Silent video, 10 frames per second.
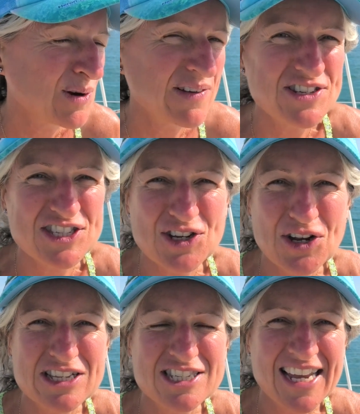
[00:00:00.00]
We've just
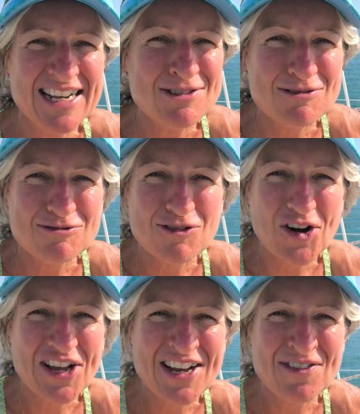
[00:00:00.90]
got a gentle
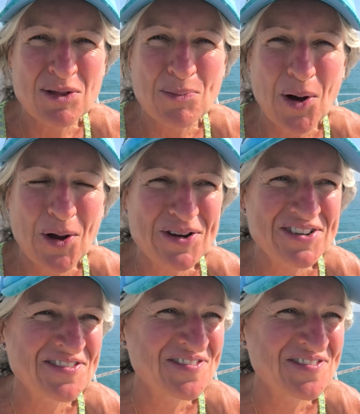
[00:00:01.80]
rocking of the boat,